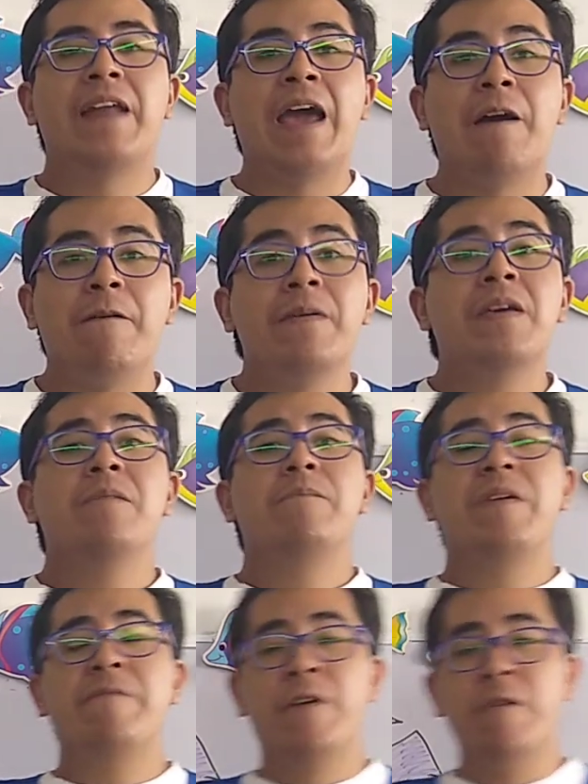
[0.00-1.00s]
Now,
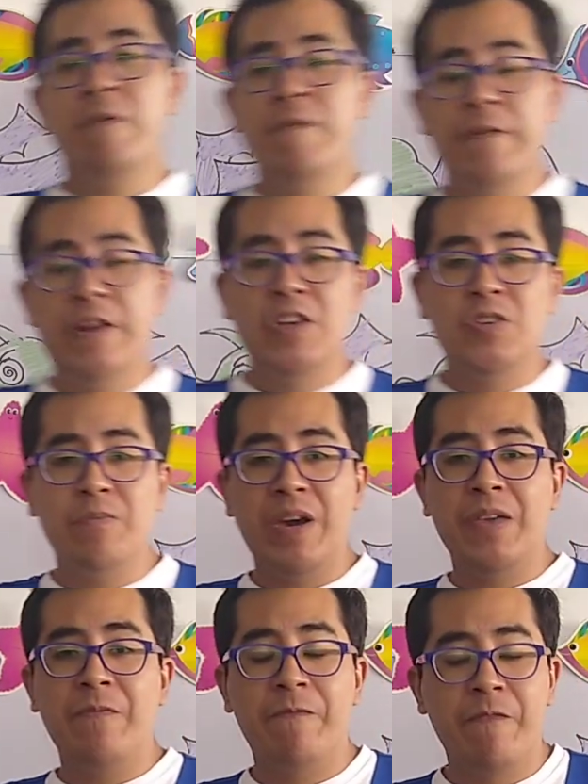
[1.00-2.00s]
before we finish,
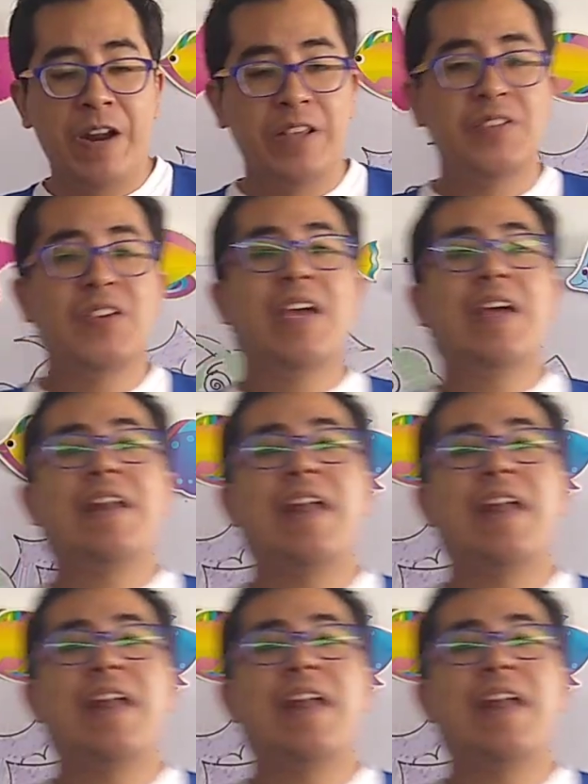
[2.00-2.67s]
my friends,